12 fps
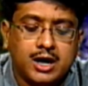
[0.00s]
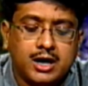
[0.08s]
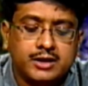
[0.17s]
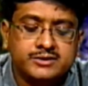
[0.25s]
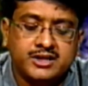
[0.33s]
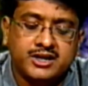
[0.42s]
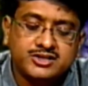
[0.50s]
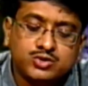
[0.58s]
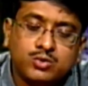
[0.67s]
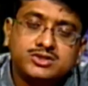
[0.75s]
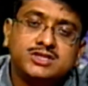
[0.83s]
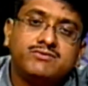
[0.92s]
the
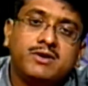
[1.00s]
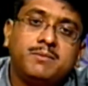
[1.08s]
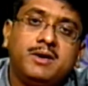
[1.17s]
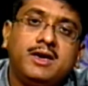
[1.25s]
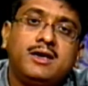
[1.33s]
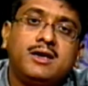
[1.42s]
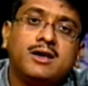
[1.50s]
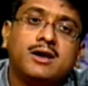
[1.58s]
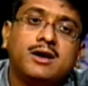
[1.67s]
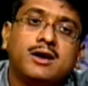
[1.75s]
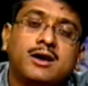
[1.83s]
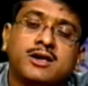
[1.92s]
resources will be
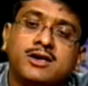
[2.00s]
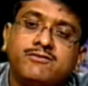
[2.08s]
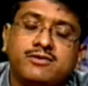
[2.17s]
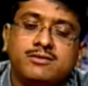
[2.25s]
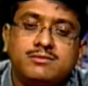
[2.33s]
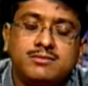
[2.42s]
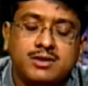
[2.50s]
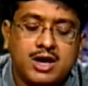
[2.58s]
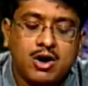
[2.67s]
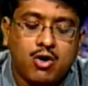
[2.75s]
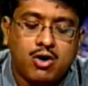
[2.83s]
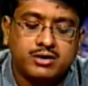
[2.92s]
given,
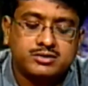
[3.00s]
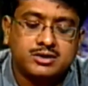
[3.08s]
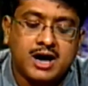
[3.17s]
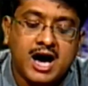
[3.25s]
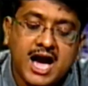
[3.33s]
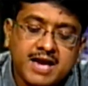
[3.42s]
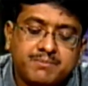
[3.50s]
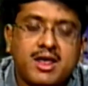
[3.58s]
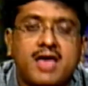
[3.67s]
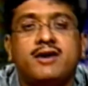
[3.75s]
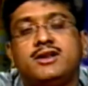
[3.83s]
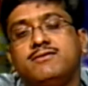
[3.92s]
or the high
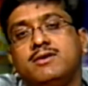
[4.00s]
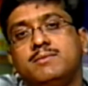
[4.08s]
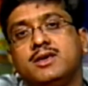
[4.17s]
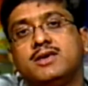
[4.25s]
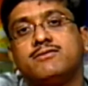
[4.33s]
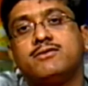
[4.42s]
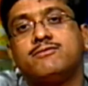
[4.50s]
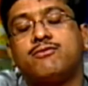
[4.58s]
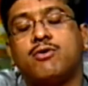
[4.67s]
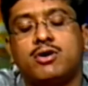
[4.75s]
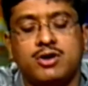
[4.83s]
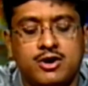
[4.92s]
priority will be given
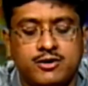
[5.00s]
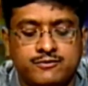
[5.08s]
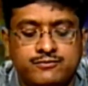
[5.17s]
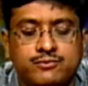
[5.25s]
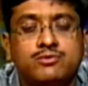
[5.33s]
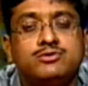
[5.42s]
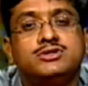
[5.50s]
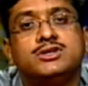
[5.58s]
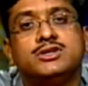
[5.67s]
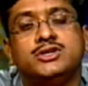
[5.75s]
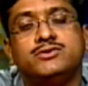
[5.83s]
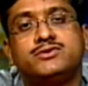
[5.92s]
for food,
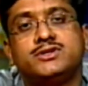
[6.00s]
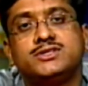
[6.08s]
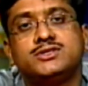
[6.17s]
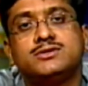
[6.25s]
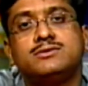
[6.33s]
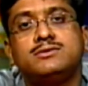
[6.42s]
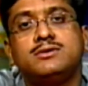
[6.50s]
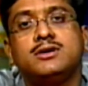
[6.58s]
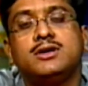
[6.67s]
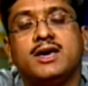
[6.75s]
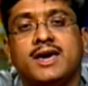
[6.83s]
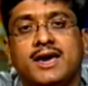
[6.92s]
nutrition,
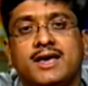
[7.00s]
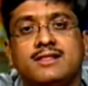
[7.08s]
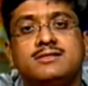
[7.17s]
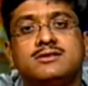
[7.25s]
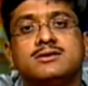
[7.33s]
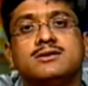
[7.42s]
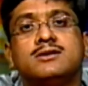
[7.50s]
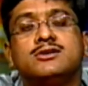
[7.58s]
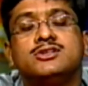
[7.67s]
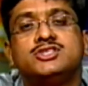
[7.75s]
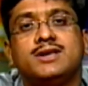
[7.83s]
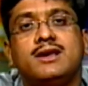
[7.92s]
health,
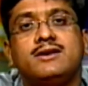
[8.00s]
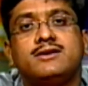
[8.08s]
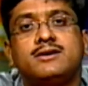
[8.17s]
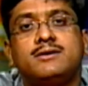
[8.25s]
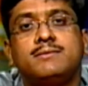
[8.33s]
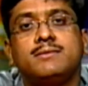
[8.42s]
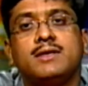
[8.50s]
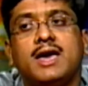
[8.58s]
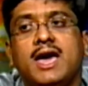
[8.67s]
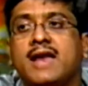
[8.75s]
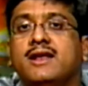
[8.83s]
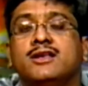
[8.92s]
shelter
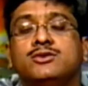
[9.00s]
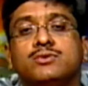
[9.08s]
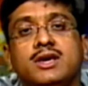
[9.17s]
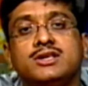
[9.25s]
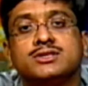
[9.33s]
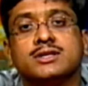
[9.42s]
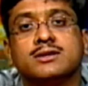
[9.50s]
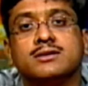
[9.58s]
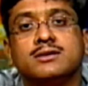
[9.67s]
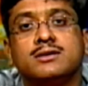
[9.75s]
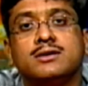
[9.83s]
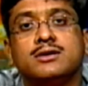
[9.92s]
and education.
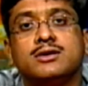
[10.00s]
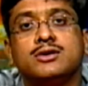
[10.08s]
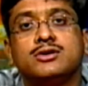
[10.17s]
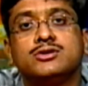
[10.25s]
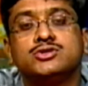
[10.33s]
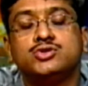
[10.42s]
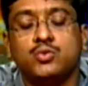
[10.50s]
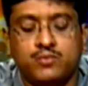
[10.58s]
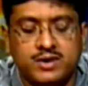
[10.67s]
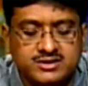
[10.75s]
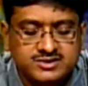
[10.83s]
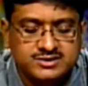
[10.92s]
So
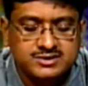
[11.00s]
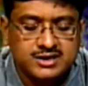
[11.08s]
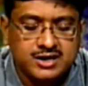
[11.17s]
once